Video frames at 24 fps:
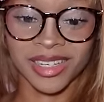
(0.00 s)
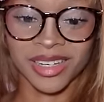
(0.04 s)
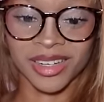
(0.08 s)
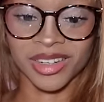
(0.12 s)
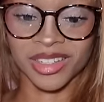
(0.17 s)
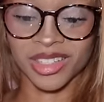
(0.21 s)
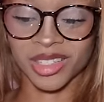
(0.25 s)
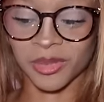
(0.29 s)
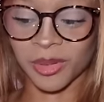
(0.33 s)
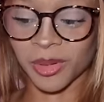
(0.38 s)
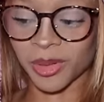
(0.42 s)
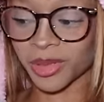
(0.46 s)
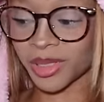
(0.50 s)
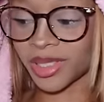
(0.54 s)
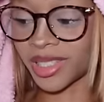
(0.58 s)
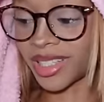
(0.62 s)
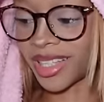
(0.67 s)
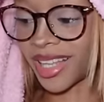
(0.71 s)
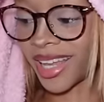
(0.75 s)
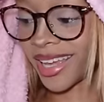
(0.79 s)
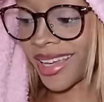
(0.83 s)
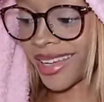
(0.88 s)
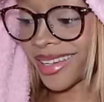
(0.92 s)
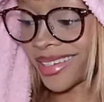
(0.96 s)
You're supposed to
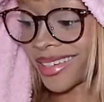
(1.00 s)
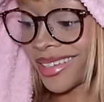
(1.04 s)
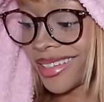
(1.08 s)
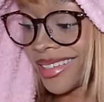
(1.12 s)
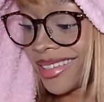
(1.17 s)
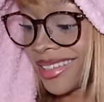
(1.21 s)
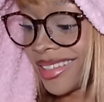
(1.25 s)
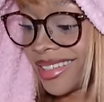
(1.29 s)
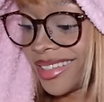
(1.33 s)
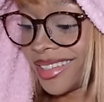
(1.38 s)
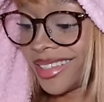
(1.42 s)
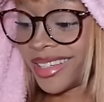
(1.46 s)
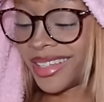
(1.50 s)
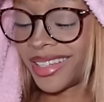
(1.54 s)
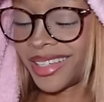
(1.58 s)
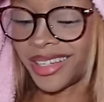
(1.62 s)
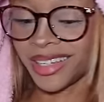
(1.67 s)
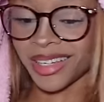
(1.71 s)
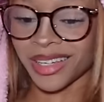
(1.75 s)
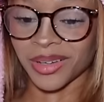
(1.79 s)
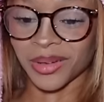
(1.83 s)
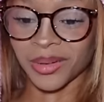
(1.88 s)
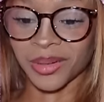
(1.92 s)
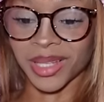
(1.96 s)
like
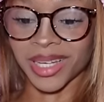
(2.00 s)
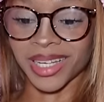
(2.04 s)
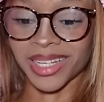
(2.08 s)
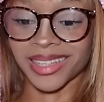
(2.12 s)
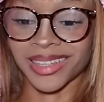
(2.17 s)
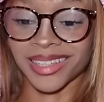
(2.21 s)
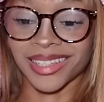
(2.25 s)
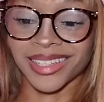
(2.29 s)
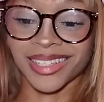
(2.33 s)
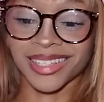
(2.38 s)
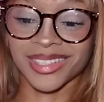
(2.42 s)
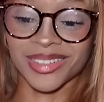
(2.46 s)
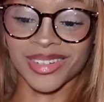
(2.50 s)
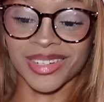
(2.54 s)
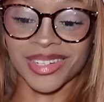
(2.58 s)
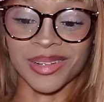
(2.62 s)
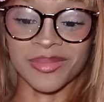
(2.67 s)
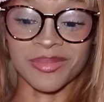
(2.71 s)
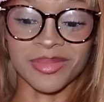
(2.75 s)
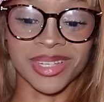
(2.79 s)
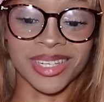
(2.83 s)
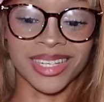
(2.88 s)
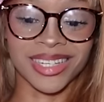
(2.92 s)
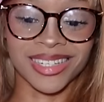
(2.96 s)
go like this or
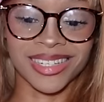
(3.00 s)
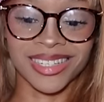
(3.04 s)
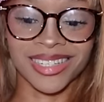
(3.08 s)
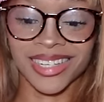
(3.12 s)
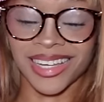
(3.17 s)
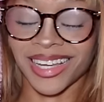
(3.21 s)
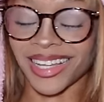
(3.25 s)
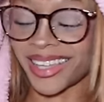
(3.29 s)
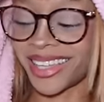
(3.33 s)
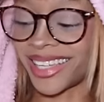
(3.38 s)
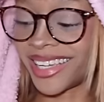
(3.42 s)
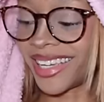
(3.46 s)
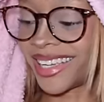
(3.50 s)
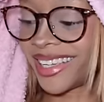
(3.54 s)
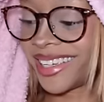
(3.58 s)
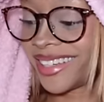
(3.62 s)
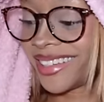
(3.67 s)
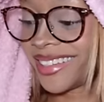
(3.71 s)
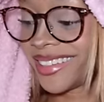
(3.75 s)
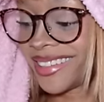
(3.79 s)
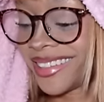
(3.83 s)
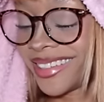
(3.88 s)
something, I think.